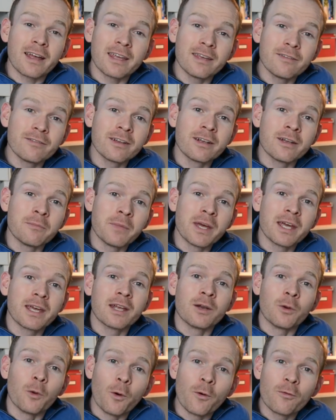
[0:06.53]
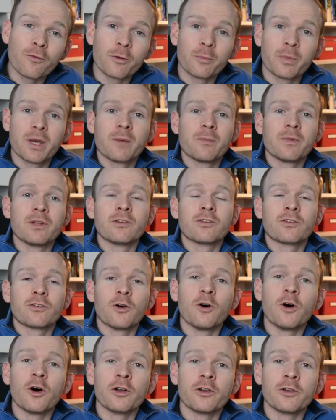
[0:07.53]
even making
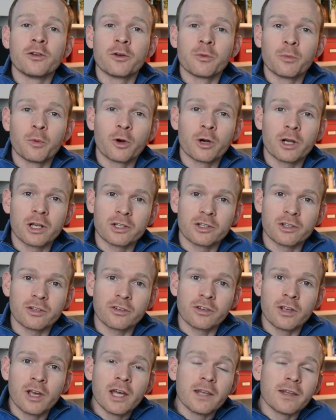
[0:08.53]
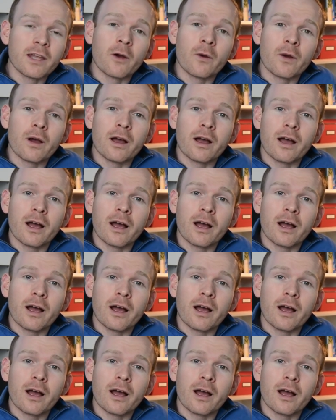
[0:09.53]
overpayments on your mortgages? Now,